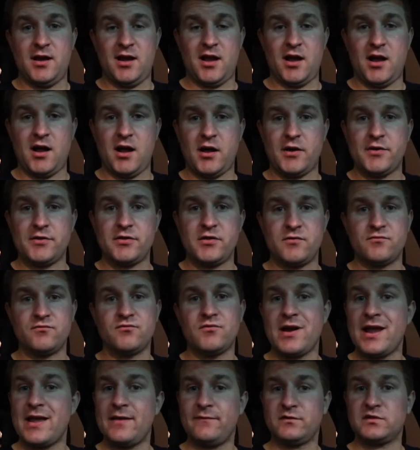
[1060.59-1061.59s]
the
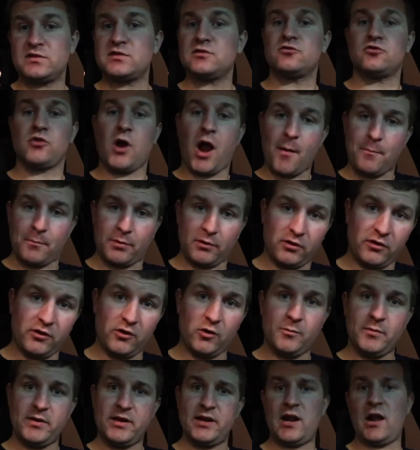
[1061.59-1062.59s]
revs drop a
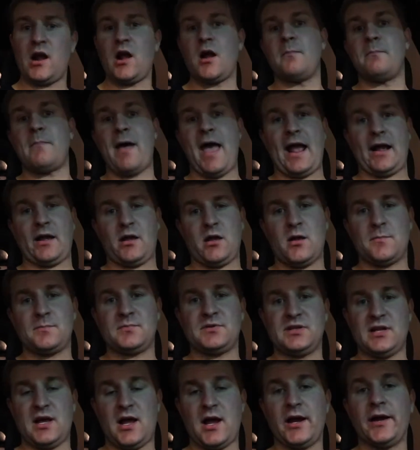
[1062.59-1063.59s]
little bit and come back up
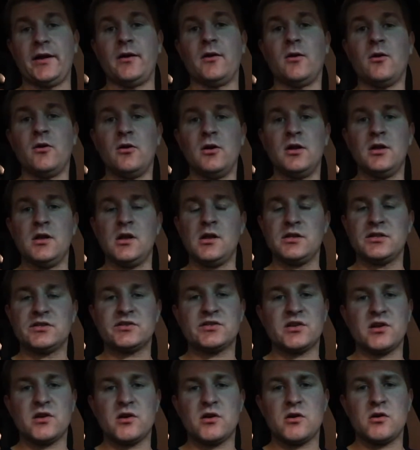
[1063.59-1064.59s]
to idle.
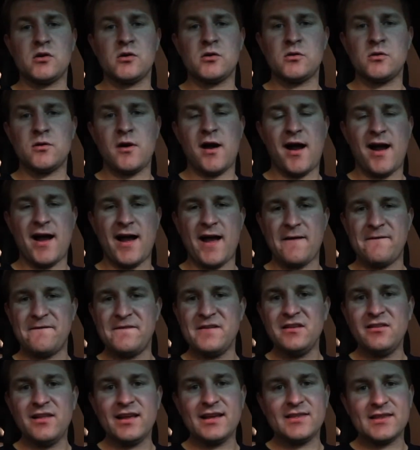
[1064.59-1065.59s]
So I
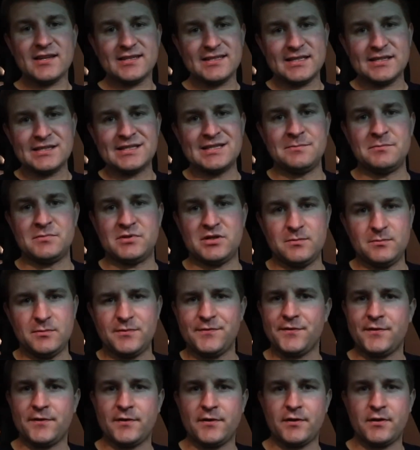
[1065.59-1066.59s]
feel like that's a symptom
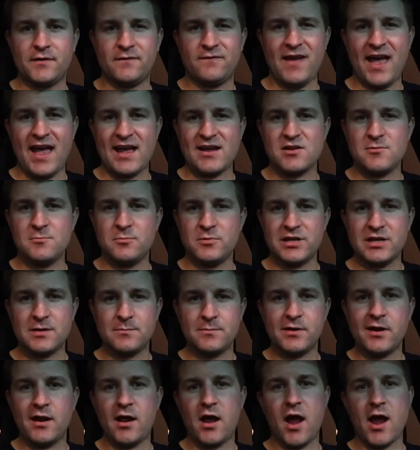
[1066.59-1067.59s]
of a vacuum leak,
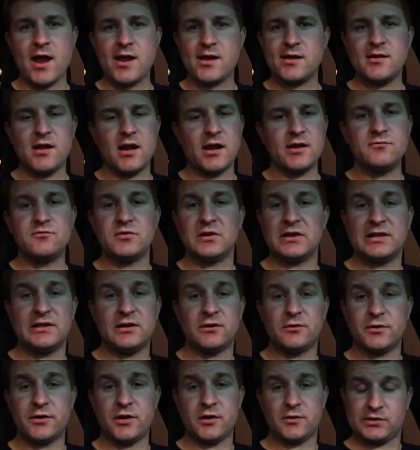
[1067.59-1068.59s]
but I really
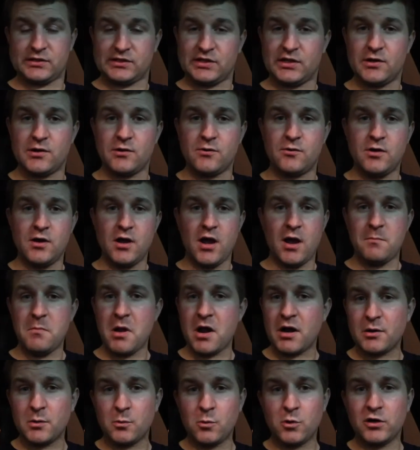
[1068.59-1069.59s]
don't know. So I'm
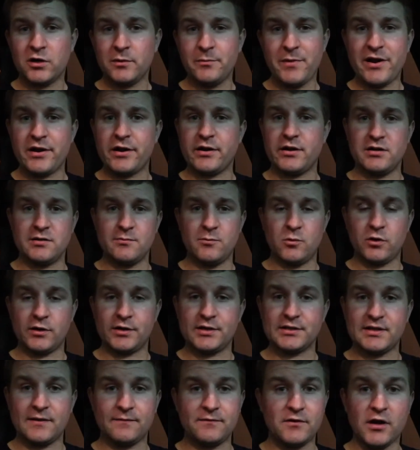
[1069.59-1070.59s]
not gonna worry about it anymore
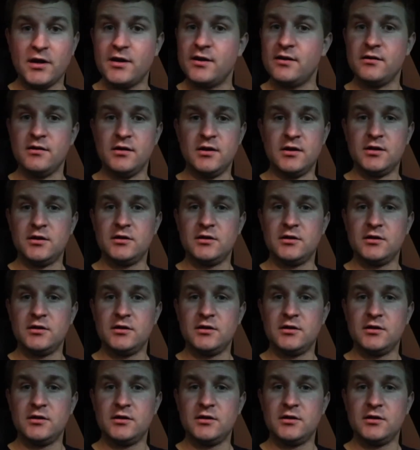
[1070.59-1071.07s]
because I've done